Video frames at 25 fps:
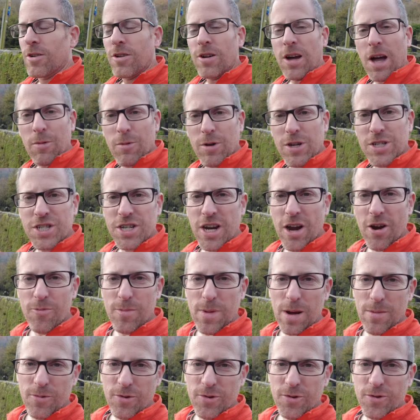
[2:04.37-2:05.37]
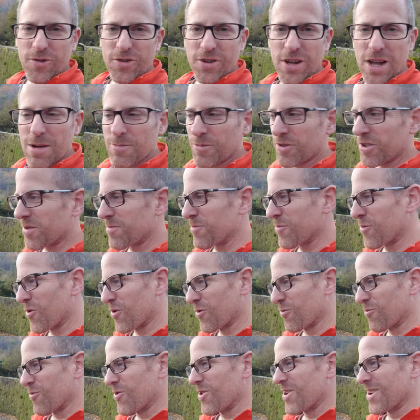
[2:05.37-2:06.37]
I wish I remembered who Thomas Moore
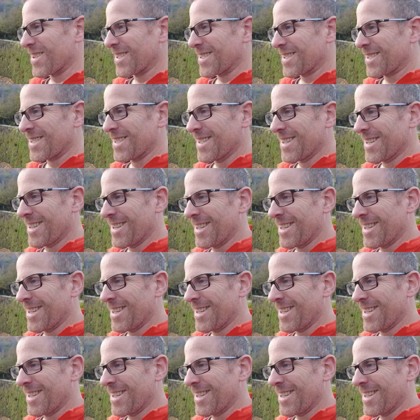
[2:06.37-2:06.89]
was.